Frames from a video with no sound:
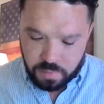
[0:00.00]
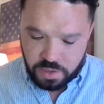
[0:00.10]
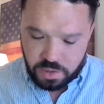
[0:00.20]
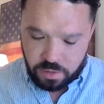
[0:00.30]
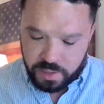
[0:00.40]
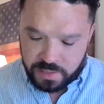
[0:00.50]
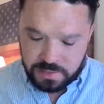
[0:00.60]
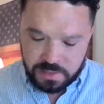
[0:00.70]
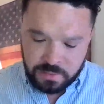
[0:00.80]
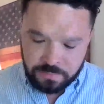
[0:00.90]
Ms.
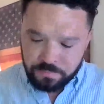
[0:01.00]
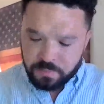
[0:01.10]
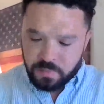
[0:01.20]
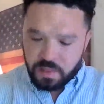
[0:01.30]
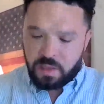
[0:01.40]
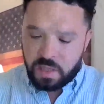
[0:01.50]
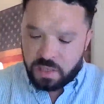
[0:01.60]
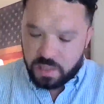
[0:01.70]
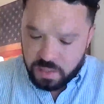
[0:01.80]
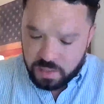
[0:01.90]
Johansson,
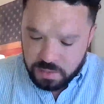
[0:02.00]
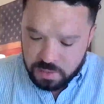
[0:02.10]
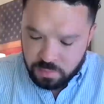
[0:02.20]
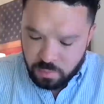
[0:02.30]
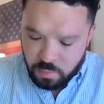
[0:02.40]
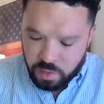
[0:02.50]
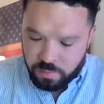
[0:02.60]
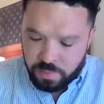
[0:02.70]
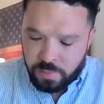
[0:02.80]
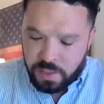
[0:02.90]
and it is, would
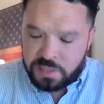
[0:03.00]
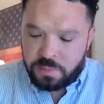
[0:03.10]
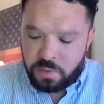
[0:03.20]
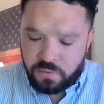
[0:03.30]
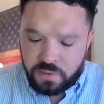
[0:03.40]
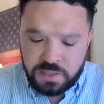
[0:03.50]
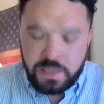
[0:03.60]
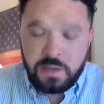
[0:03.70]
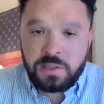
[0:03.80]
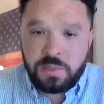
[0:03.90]
it be possible for the
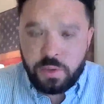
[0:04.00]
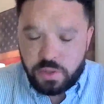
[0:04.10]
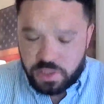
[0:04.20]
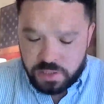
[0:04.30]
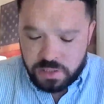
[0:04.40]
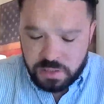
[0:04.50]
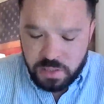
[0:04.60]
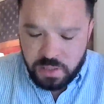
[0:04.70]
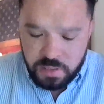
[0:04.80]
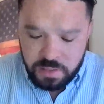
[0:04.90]
town to
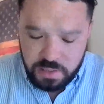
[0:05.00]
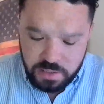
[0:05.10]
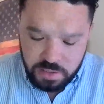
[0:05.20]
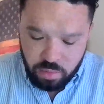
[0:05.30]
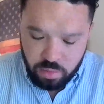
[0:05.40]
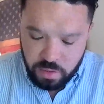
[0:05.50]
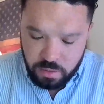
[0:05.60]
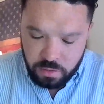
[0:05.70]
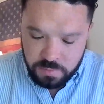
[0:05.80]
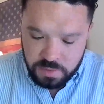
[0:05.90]
purchase the historic
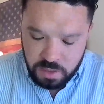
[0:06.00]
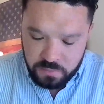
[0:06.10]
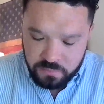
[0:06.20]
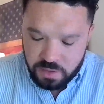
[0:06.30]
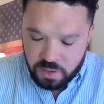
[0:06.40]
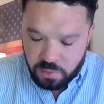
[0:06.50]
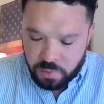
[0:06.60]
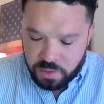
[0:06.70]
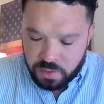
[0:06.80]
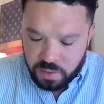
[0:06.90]
homes of the
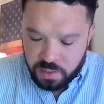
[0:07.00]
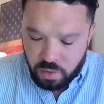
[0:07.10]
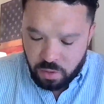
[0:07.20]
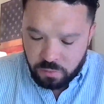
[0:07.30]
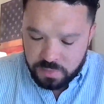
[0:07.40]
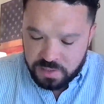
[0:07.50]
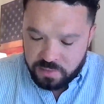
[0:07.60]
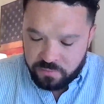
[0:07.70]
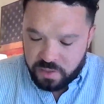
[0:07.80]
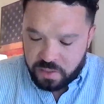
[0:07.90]
Goodwin and
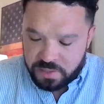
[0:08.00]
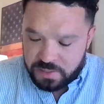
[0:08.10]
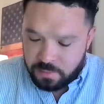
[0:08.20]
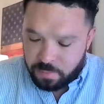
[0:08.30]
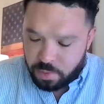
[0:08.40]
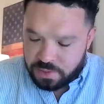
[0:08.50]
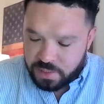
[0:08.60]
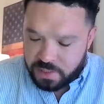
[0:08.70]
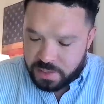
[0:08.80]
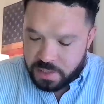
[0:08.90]
Olmsted families on
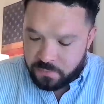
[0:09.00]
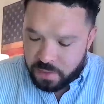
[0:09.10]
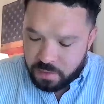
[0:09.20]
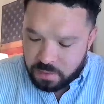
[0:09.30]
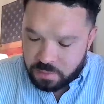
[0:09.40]
Burnside Ave